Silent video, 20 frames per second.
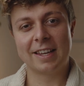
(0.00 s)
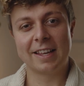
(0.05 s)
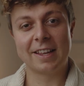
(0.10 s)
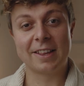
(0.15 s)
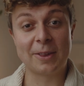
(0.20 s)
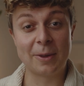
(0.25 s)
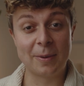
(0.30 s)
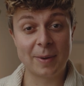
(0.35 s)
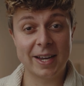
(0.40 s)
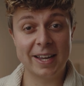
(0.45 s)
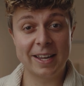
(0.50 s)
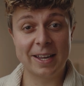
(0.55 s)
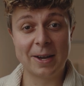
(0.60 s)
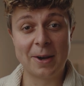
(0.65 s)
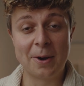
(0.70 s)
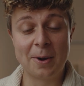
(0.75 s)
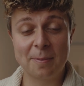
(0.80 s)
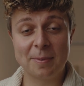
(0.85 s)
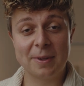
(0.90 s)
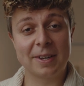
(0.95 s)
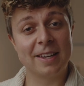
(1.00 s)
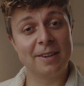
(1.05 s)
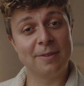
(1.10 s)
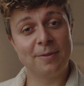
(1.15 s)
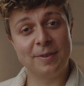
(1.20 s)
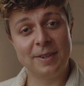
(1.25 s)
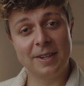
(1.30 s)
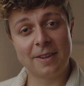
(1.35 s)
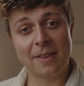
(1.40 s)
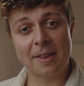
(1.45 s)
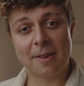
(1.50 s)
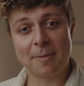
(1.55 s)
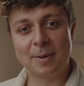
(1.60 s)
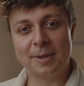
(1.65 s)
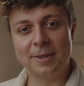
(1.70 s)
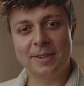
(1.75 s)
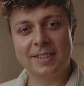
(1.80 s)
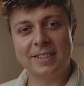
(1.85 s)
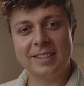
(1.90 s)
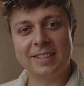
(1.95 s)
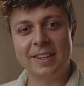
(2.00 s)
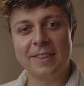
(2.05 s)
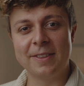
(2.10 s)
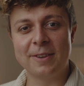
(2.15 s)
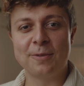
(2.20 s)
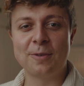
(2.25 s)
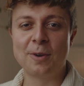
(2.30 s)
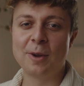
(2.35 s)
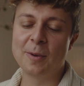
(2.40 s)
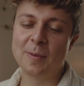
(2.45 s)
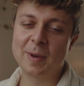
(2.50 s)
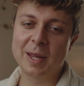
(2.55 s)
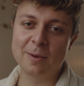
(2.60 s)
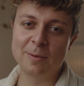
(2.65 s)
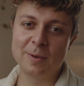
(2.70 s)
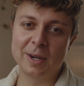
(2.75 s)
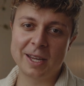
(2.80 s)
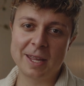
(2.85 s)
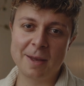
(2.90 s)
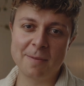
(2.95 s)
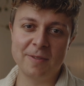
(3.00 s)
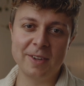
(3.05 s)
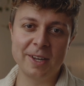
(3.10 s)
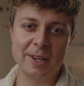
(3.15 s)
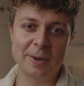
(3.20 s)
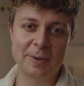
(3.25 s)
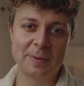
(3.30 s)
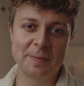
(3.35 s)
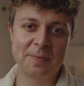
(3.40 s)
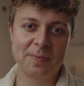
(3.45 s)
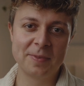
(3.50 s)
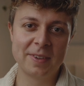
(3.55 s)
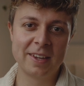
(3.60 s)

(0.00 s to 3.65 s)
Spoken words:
So I hope you can feel the spirit in the following recap video.